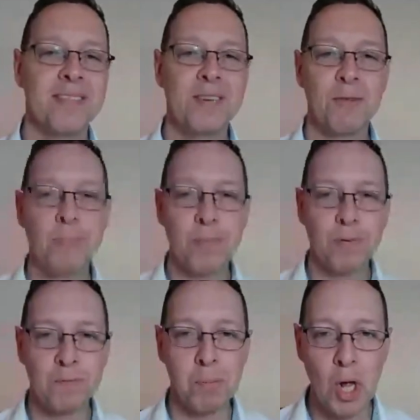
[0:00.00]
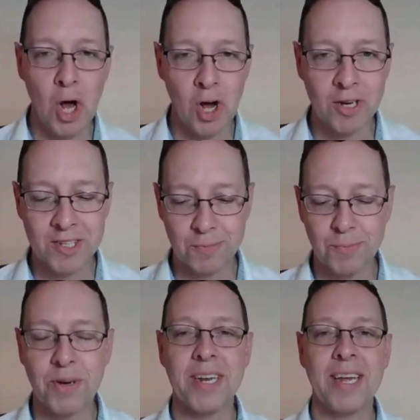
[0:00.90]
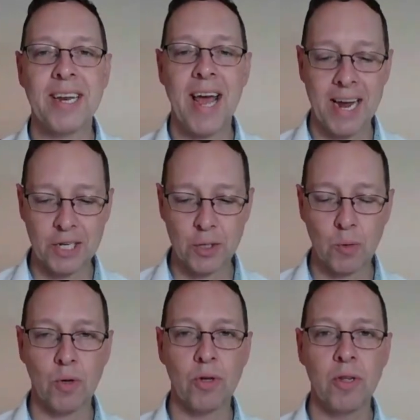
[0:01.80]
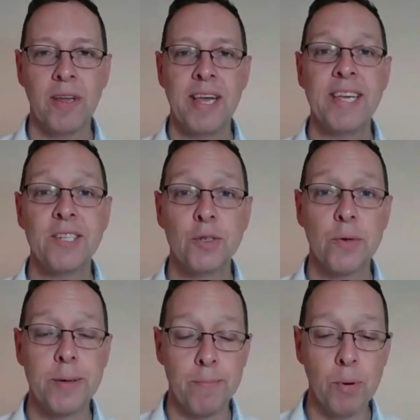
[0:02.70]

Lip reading: different people's blogs, but an actual history